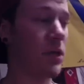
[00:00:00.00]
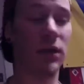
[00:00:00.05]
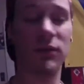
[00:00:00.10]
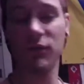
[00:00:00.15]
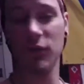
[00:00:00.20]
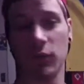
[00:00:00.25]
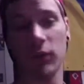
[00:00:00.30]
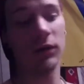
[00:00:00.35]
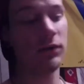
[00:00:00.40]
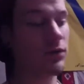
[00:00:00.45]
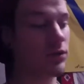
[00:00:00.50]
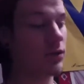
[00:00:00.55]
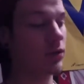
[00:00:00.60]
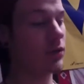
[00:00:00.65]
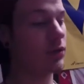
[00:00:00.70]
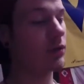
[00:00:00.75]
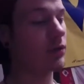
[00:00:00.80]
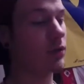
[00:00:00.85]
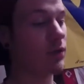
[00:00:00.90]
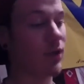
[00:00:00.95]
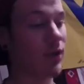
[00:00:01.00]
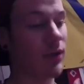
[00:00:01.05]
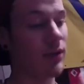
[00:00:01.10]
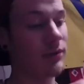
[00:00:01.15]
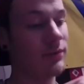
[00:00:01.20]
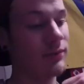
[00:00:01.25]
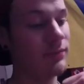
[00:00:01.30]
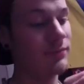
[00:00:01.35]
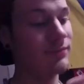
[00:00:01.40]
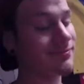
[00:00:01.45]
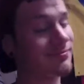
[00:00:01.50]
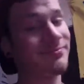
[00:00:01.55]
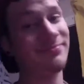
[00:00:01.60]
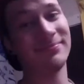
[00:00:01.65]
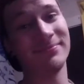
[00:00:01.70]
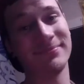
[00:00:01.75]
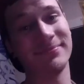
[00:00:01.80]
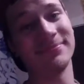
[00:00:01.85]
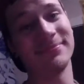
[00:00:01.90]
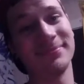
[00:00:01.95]
if you want to. And
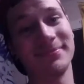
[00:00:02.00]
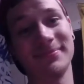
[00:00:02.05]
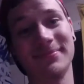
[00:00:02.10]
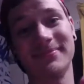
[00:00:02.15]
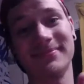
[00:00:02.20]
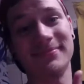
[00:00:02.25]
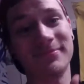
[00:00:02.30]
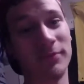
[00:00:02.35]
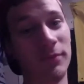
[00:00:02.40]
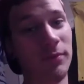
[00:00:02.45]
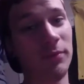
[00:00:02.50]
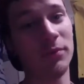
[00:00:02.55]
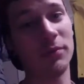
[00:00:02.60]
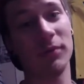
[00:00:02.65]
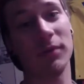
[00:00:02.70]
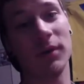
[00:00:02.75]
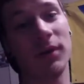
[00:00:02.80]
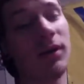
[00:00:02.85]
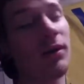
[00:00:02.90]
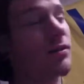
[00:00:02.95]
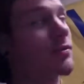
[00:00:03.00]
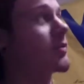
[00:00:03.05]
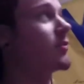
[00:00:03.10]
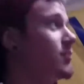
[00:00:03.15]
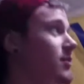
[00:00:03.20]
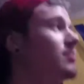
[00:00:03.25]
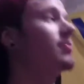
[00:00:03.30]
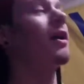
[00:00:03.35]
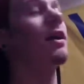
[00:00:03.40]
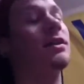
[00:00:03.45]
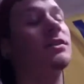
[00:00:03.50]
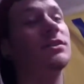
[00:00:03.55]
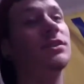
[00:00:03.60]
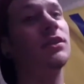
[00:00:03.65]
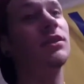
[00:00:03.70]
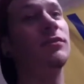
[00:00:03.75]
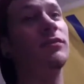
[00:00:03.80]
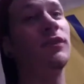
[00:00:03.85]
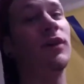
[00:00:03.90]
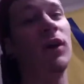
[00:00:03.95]
remember to be
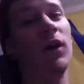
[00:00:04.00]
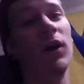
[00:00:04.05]
positive